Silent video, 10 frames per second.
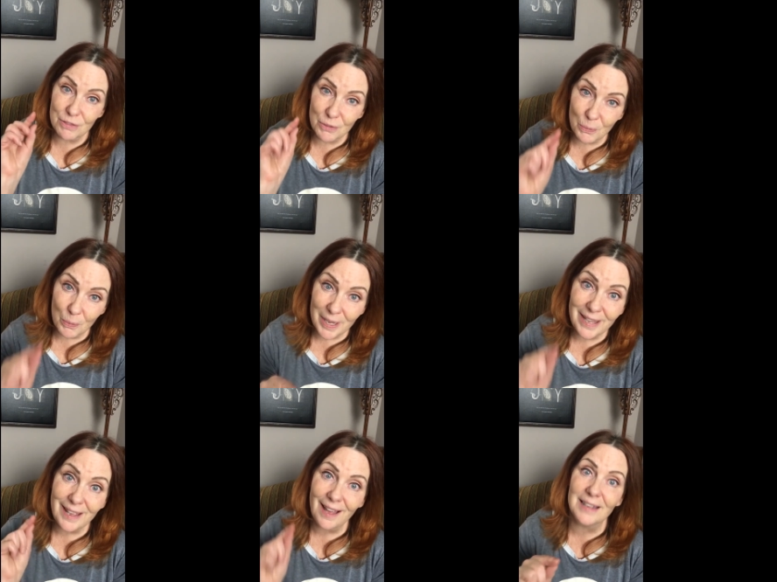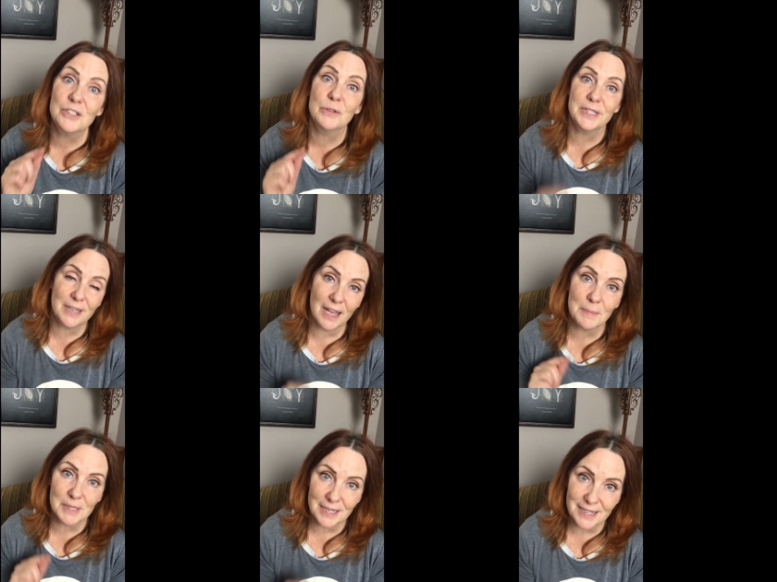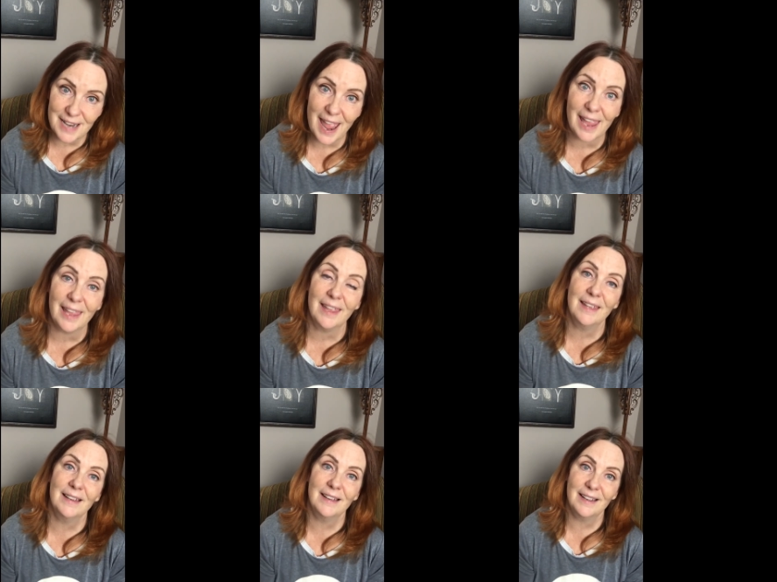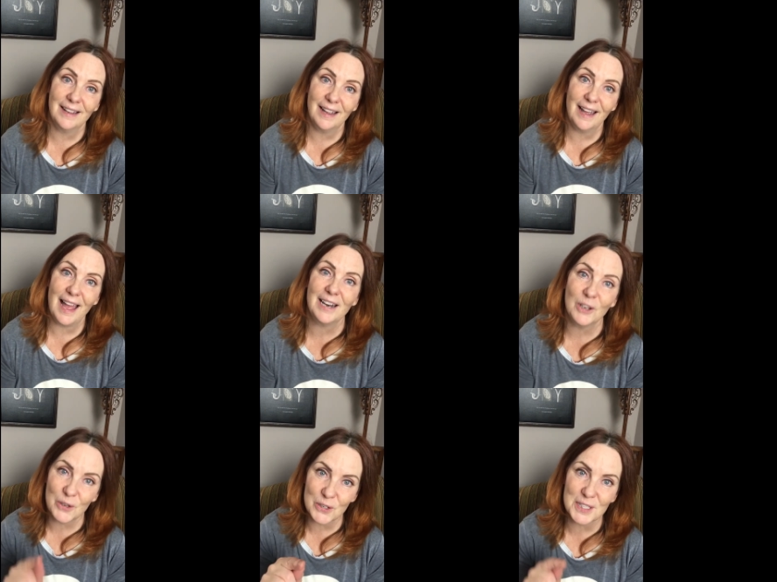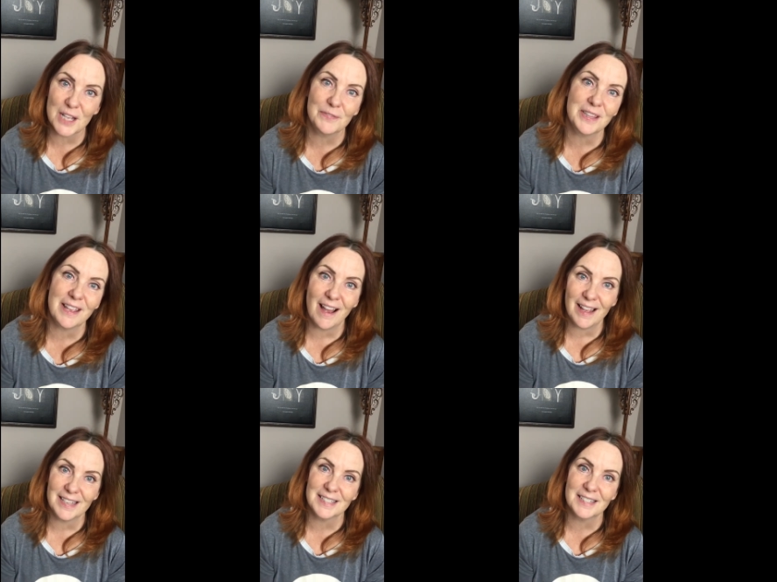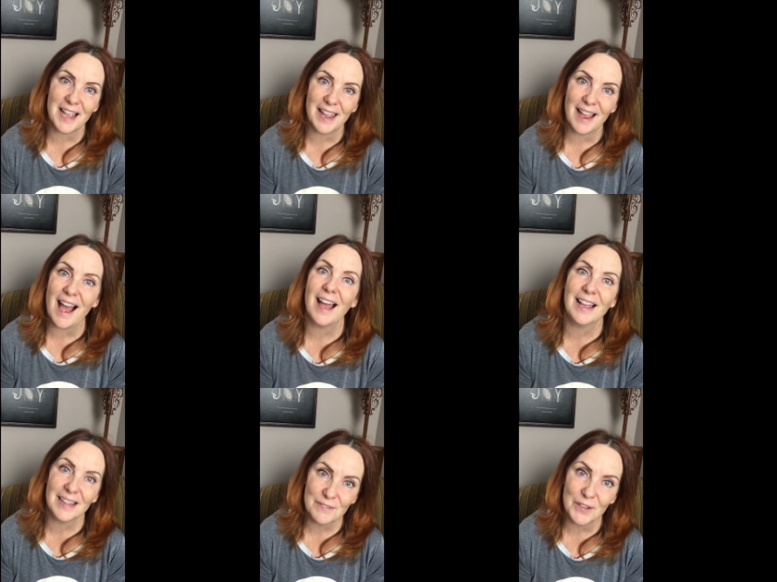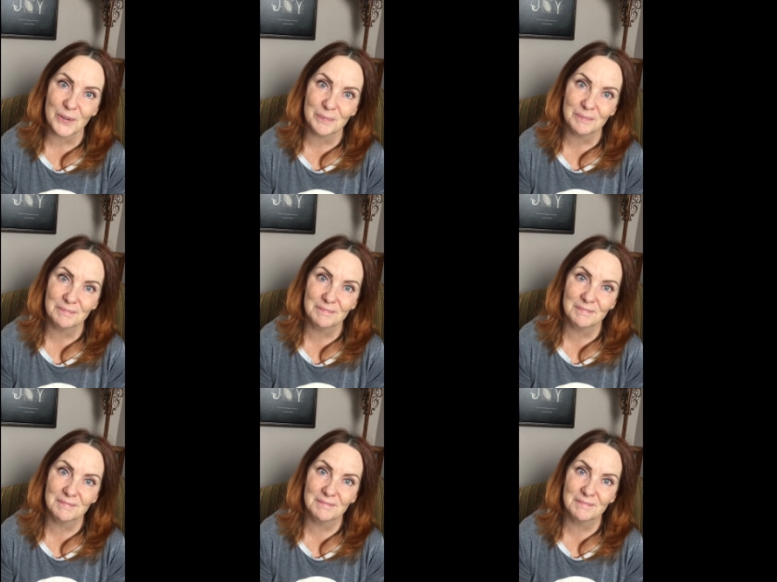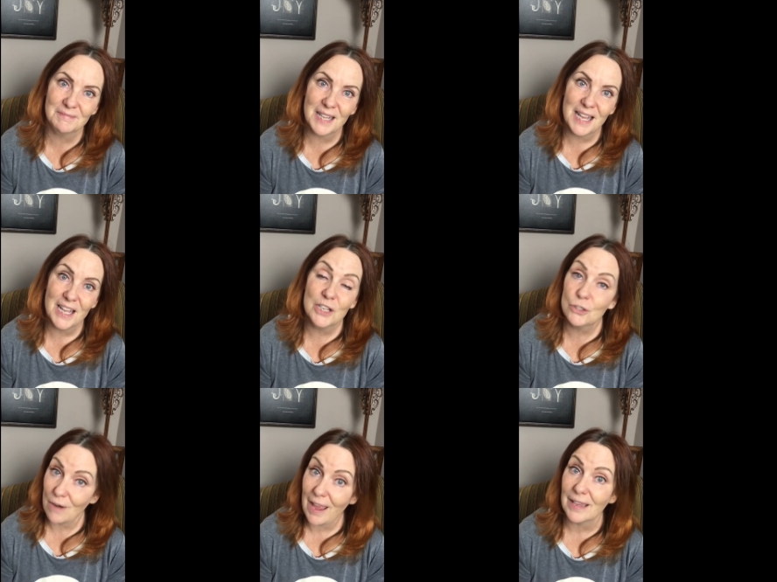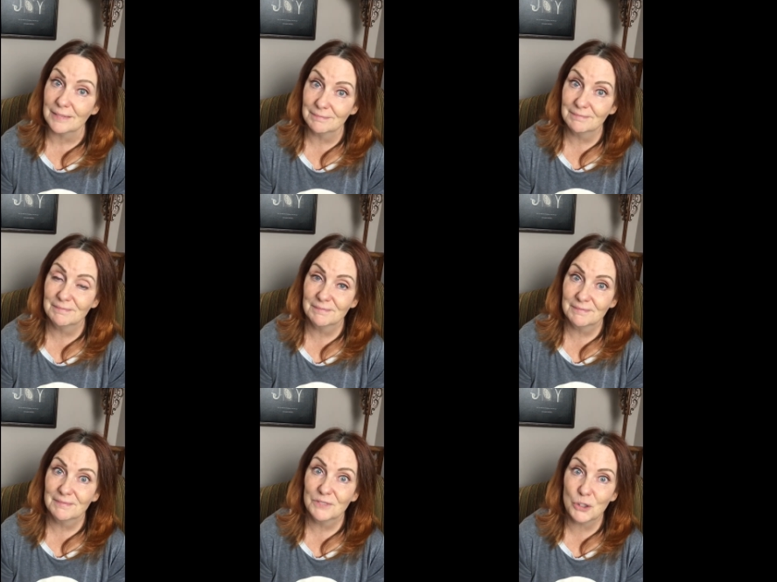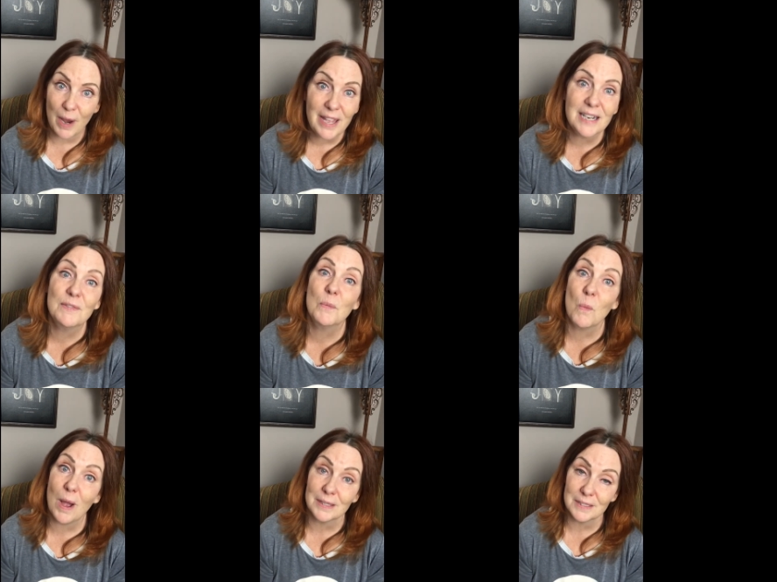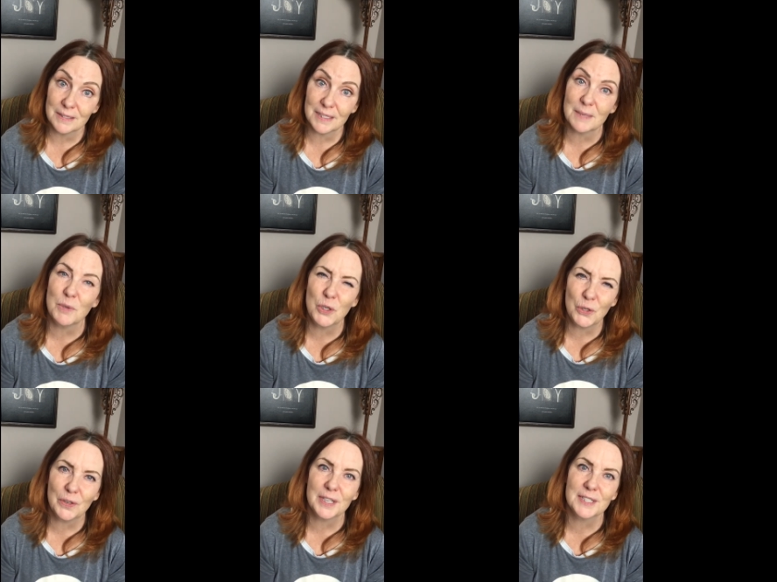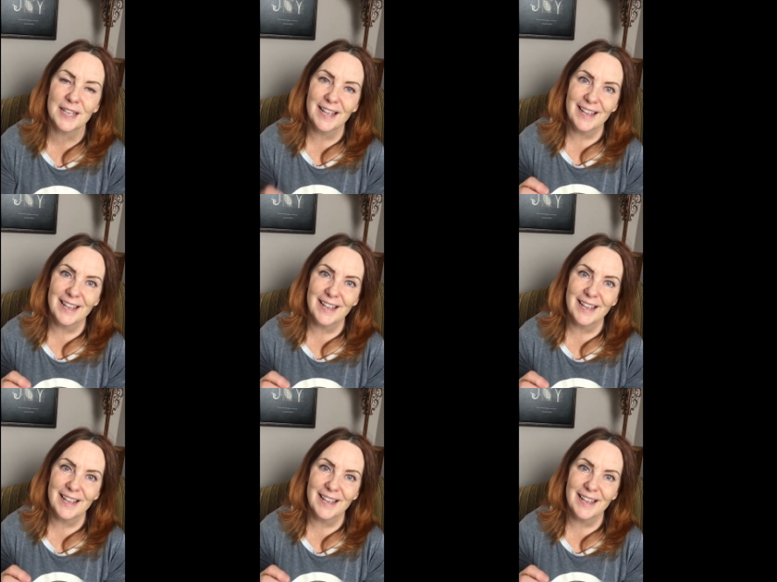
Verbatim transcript: 300 times a day and look yourself in the eye and say, I love you. Try it. Try it even once because I'm curious.